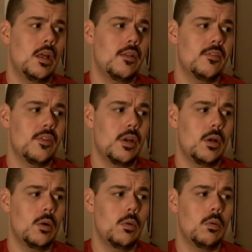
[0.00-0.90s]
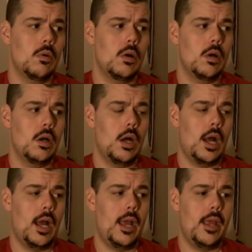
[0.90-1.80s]
And so
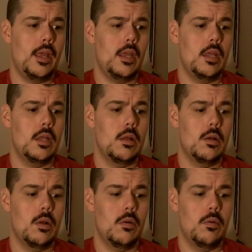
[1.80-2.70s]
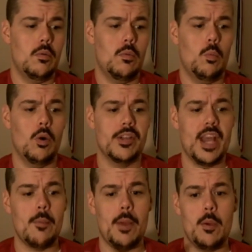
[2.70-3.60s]
I worked
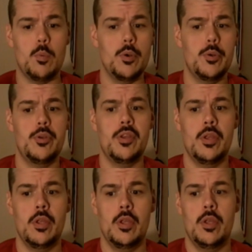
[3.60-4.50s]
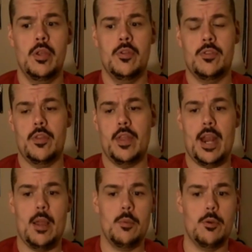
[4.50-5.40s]
out my route so that
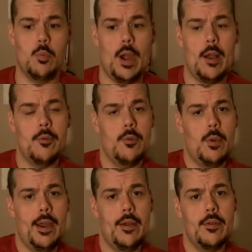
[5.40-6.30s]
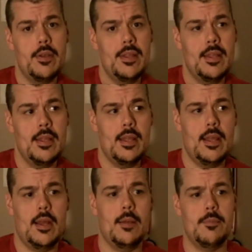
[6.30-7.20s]
I would round around
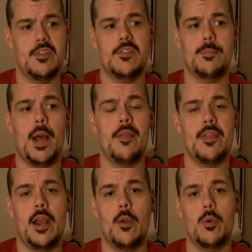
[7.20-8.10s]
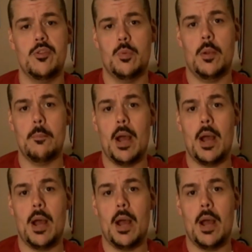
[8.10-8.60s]
this spot that I always run